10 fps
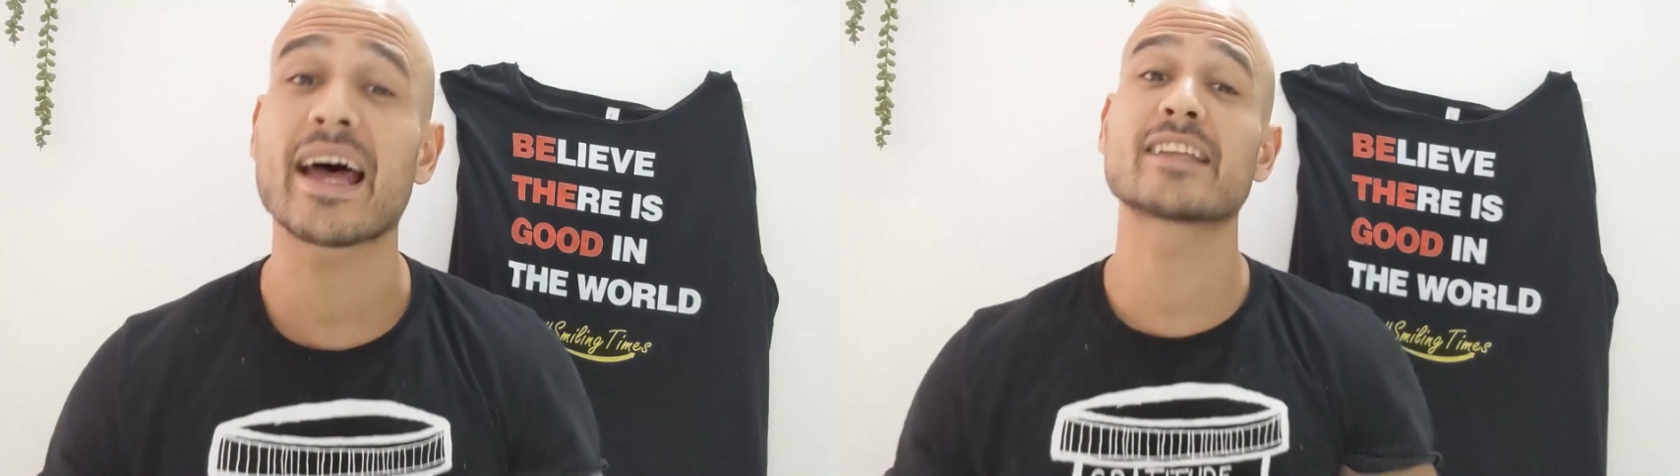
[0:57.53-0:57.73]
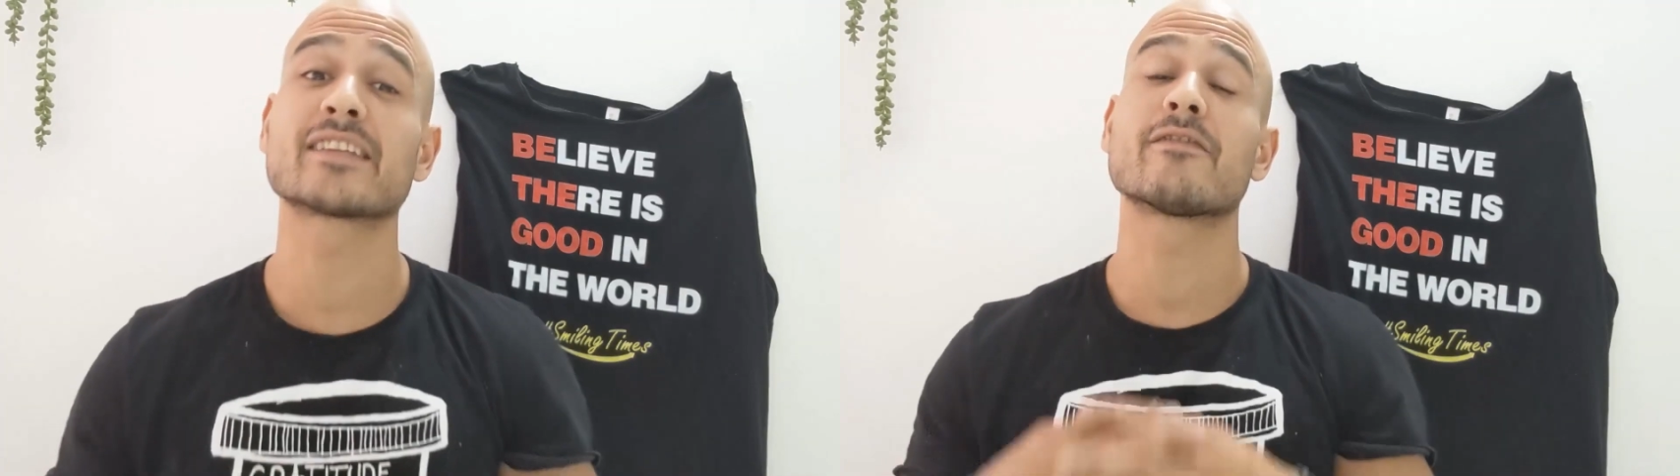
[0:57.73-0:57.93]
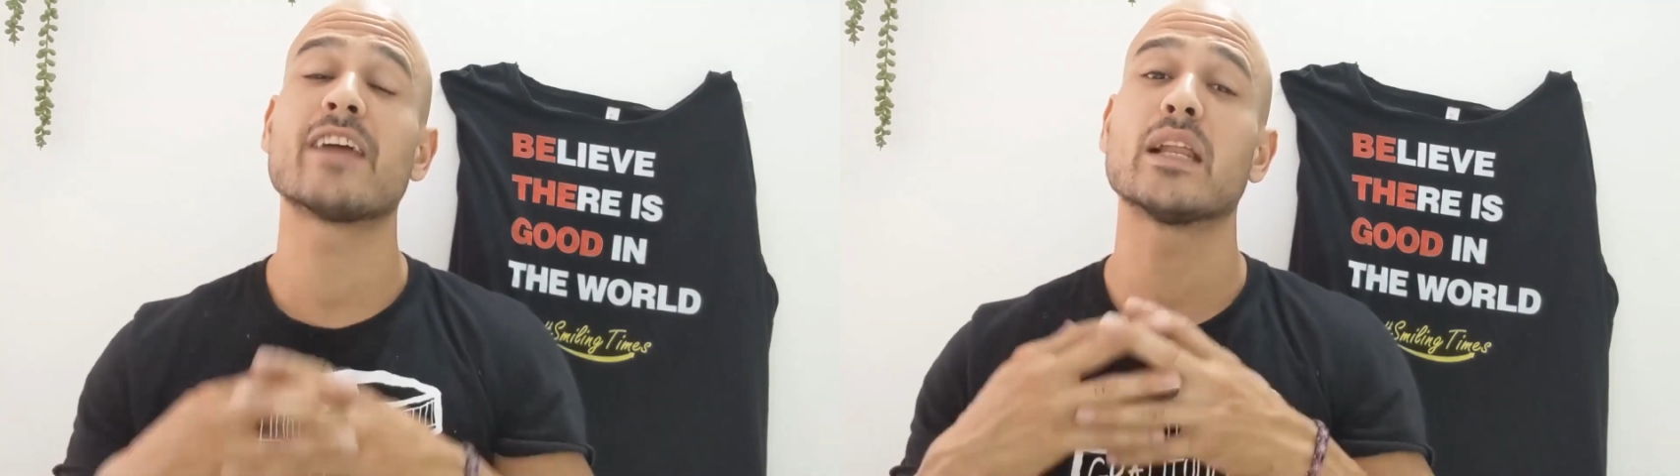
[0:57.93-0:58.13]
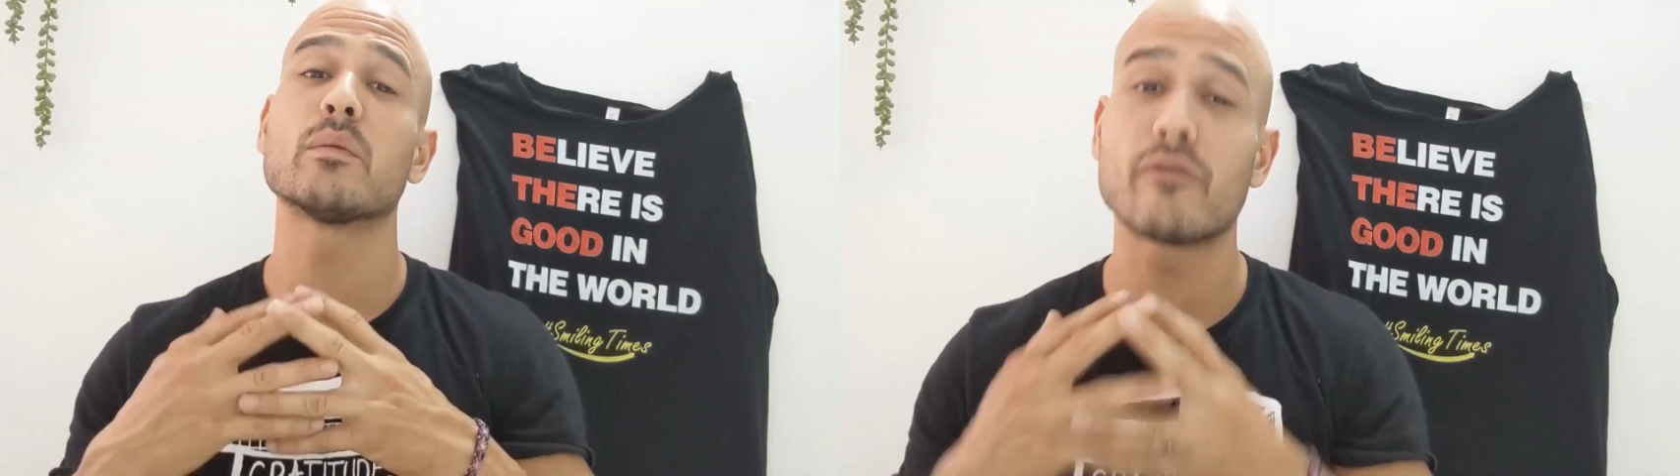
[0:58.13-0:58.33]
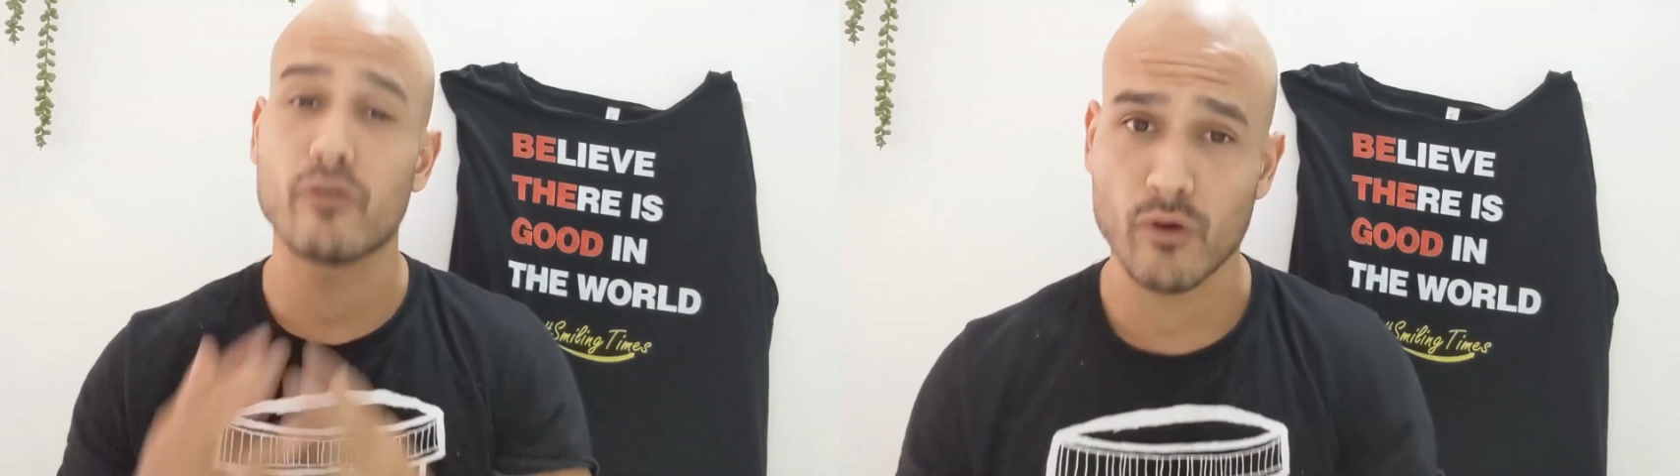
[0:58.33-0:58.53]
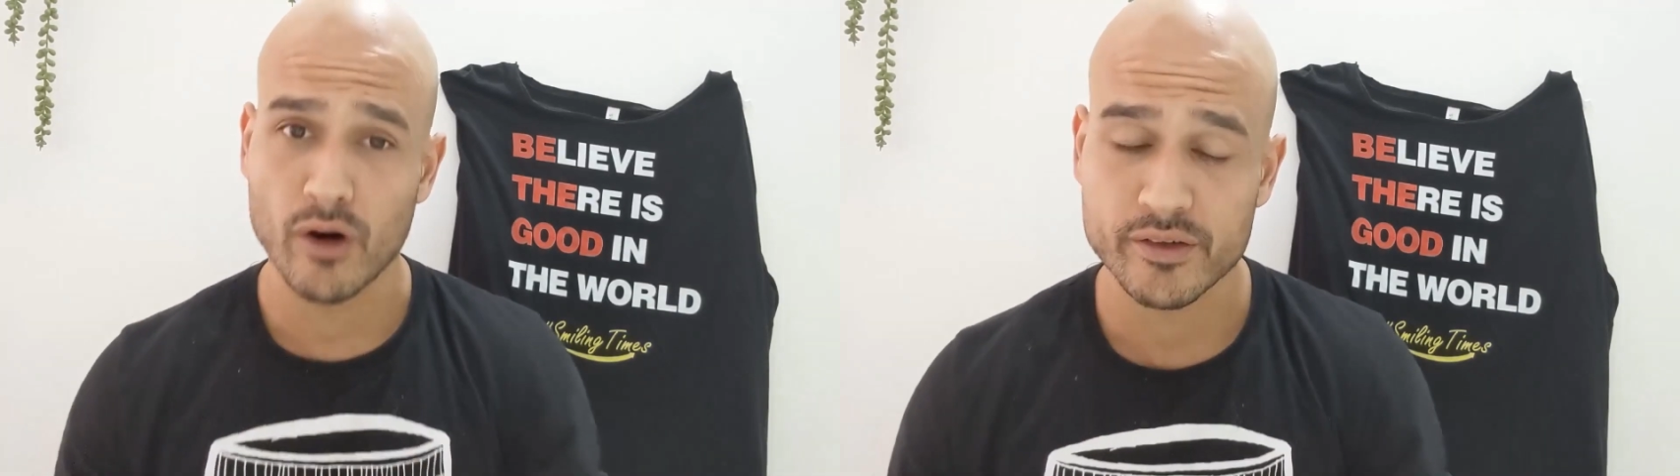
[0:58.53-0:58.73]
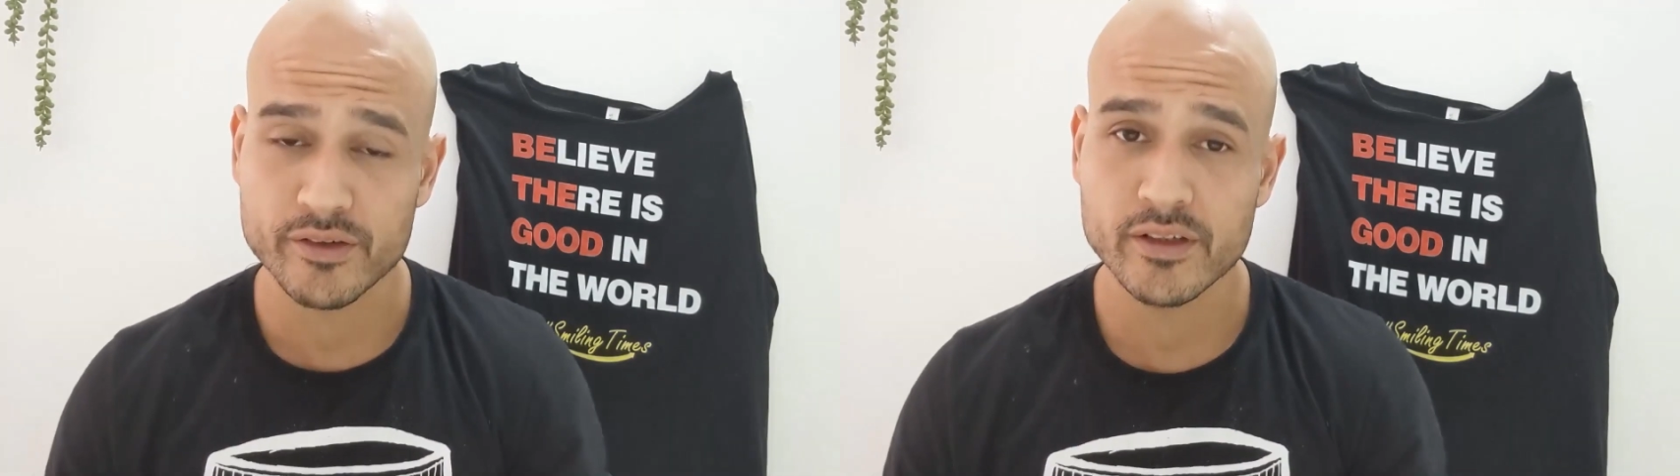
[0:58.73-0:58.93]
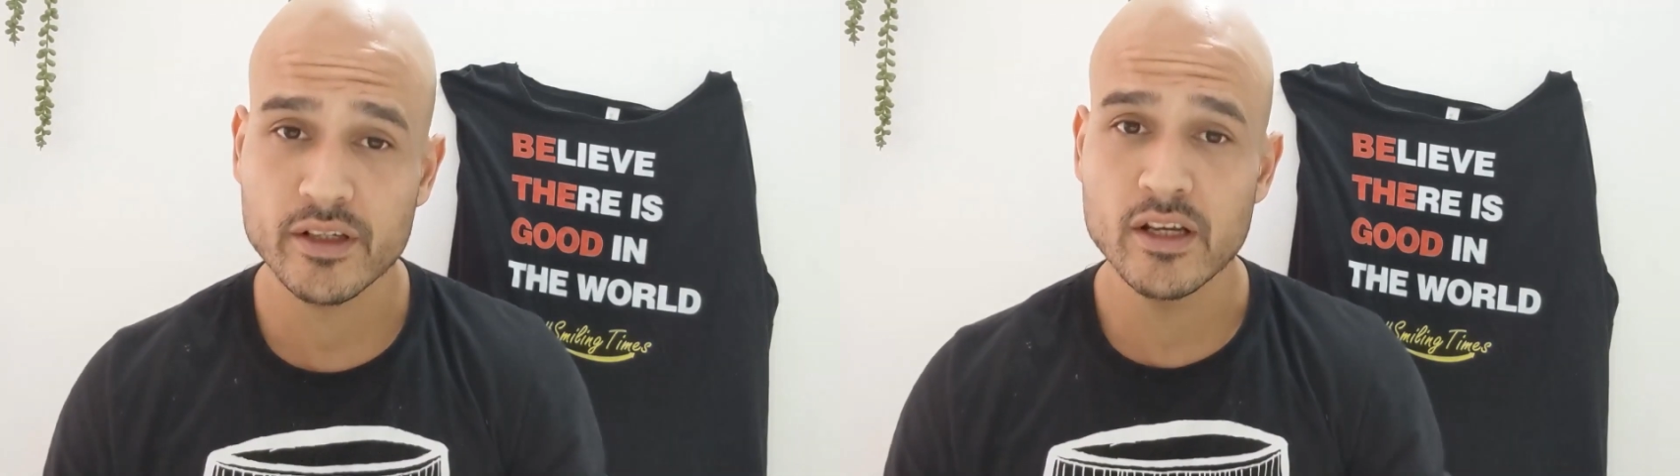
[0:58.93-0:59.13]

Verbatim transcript: that is available for us.